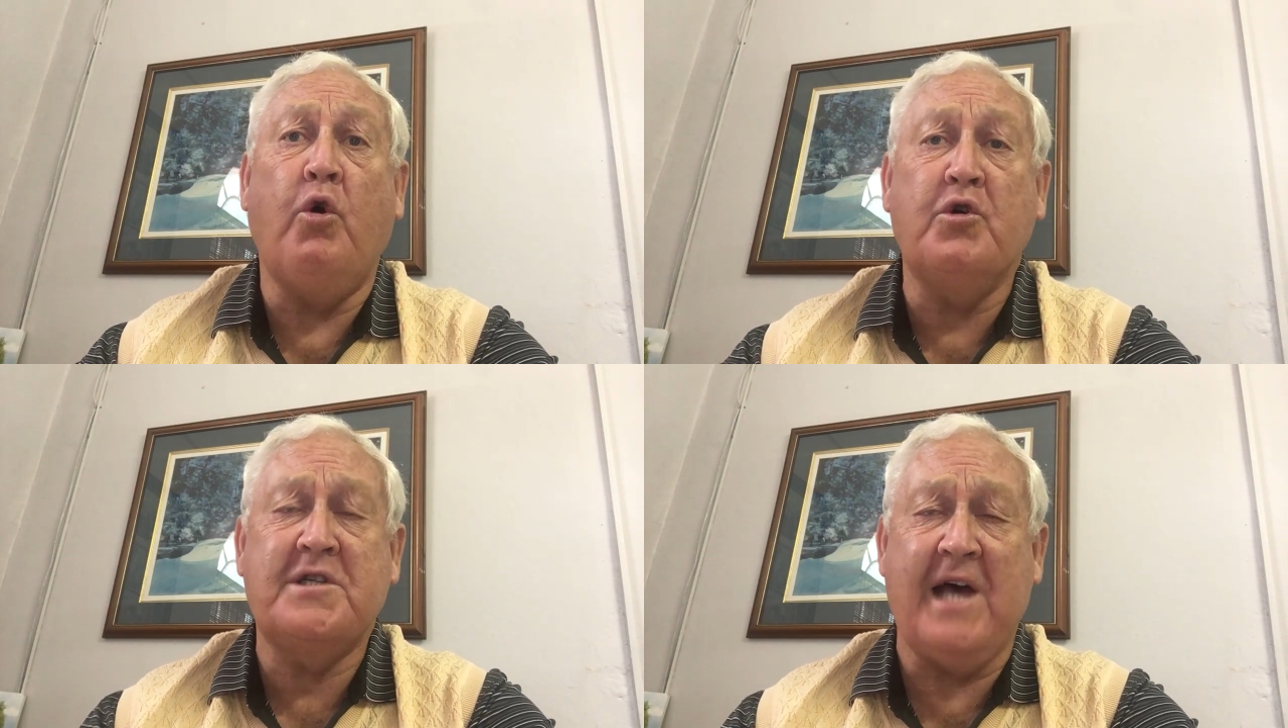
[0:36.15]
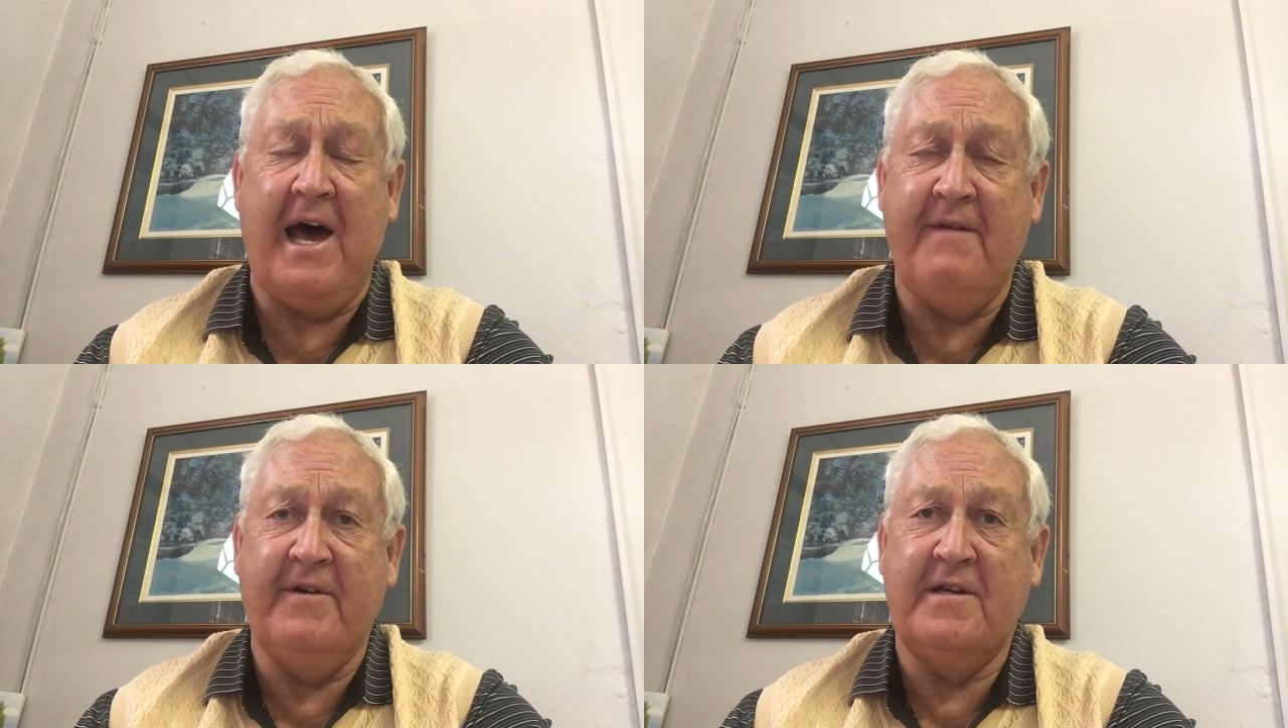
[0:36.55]
course
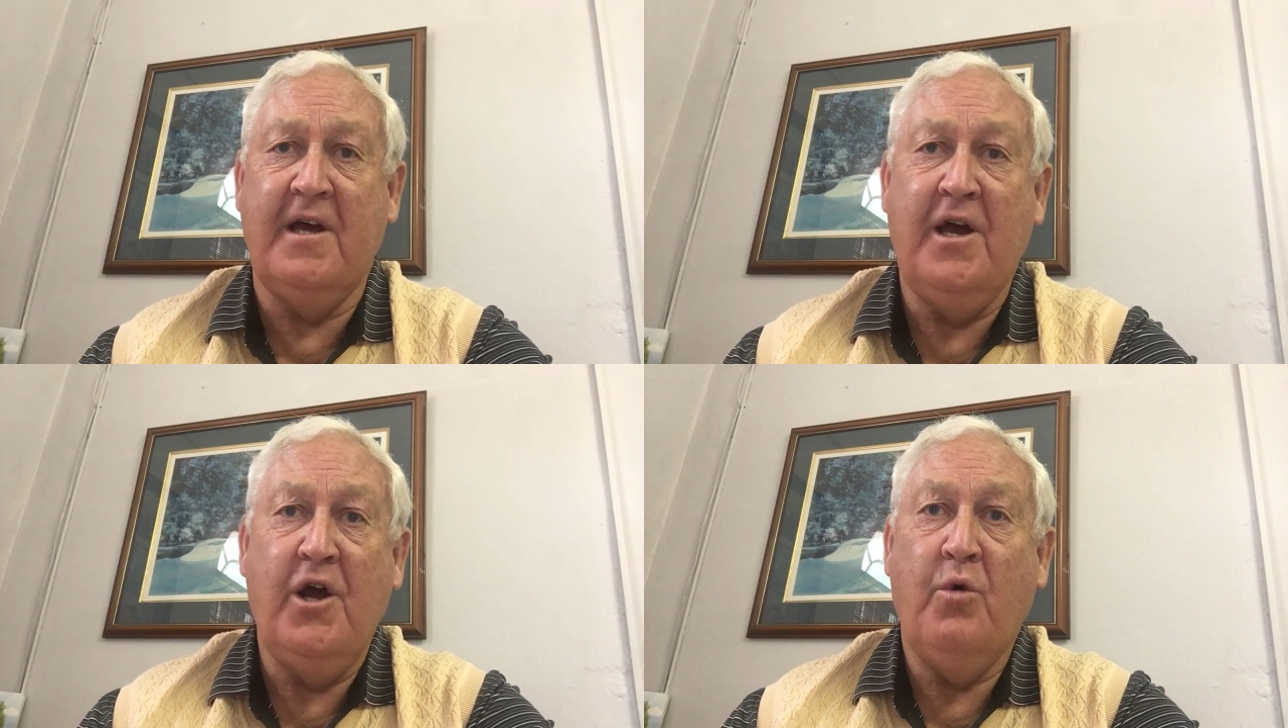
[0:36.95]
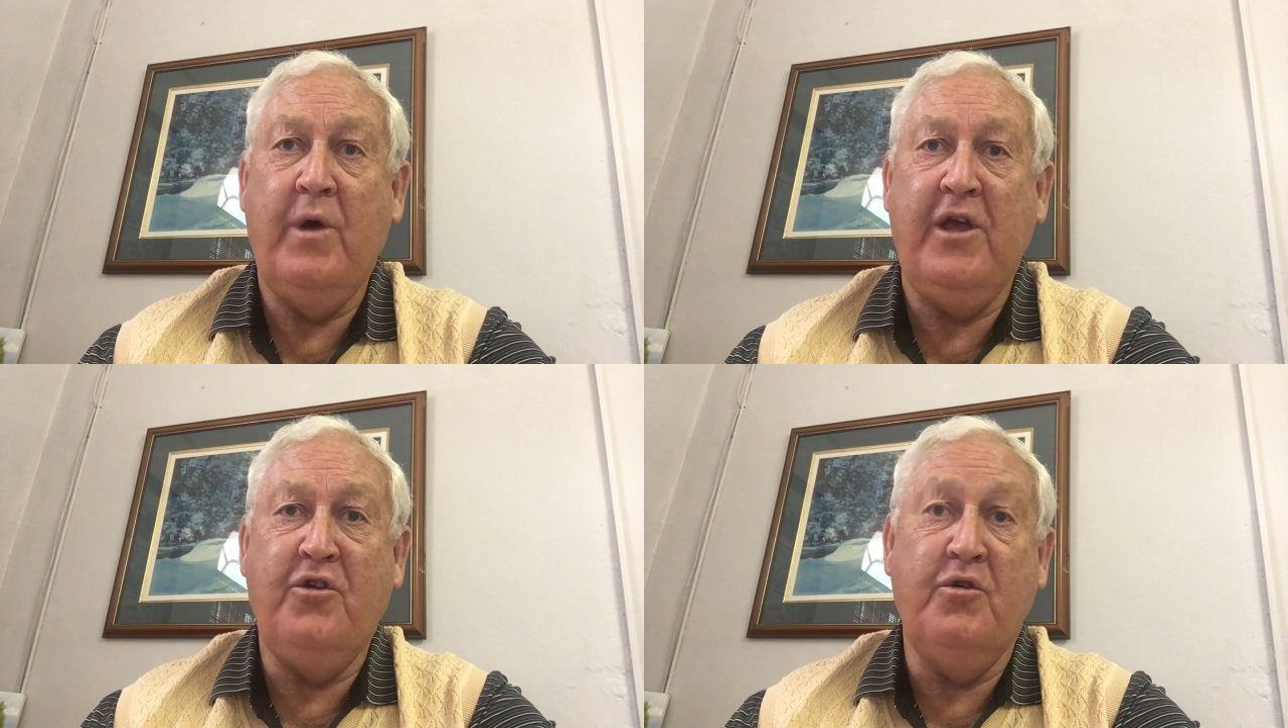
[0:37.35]
side of it,
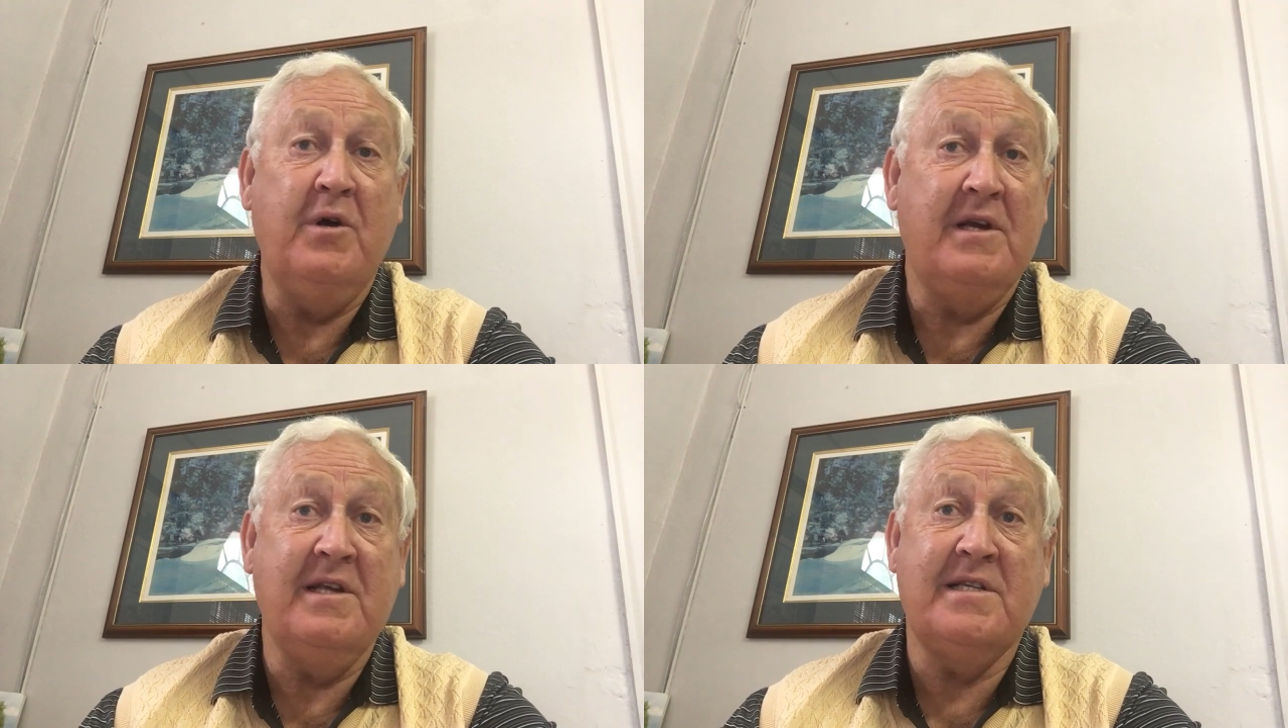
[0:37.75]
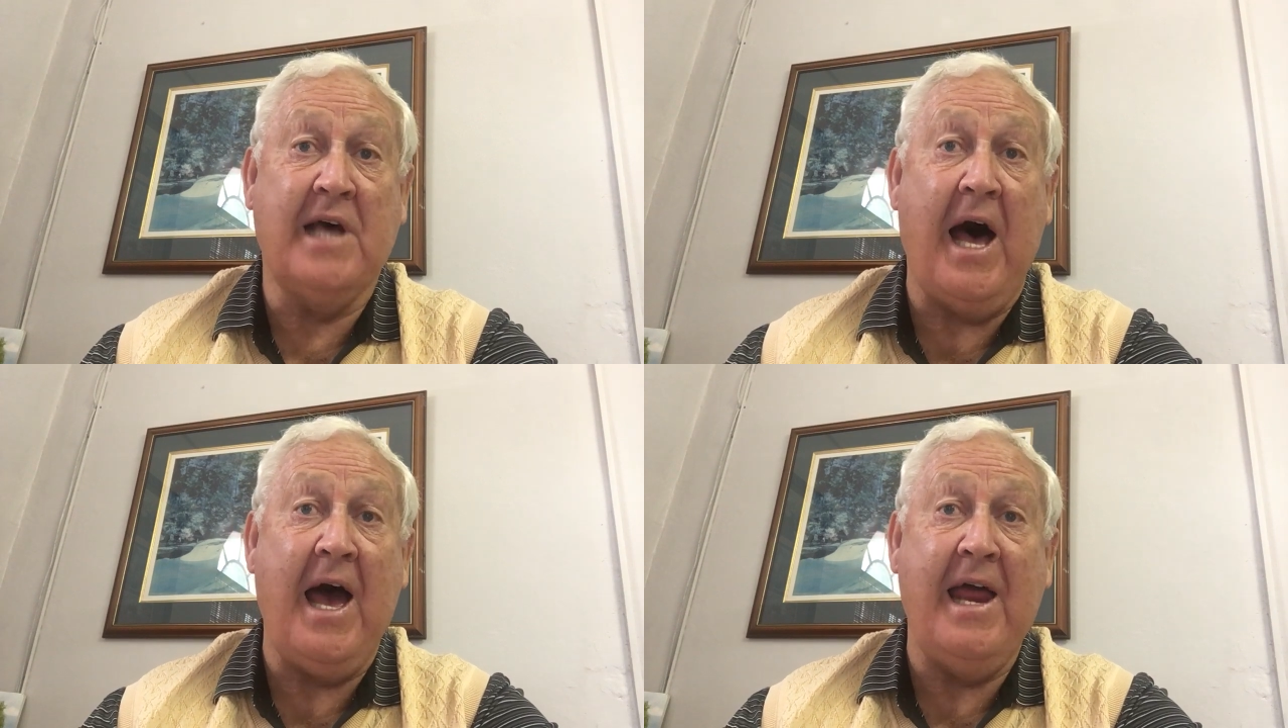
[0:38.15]
where you
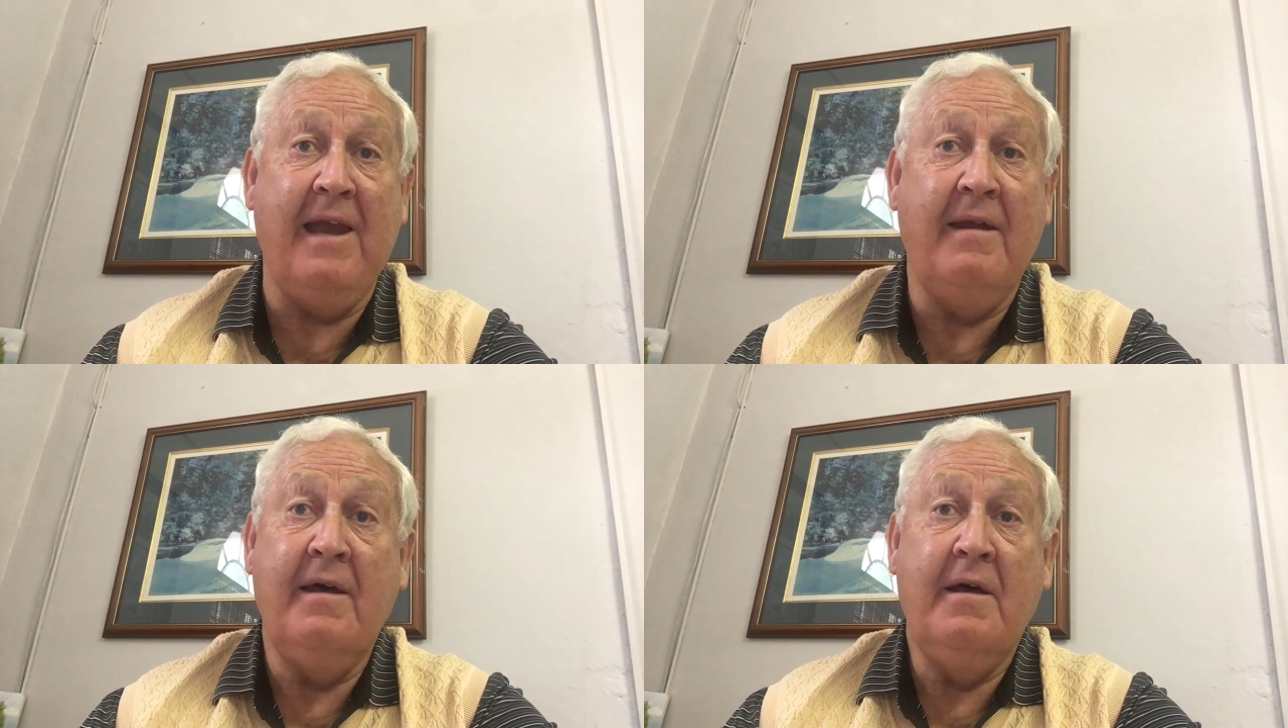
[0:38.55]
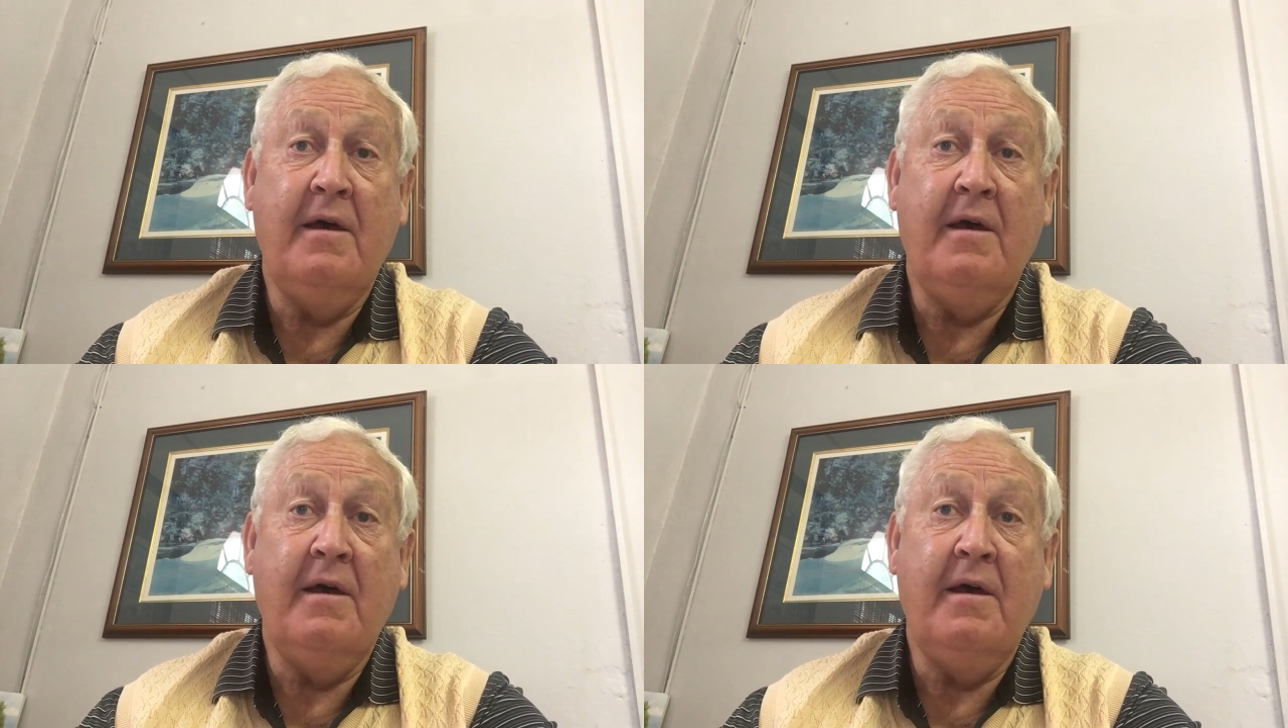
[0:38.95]
design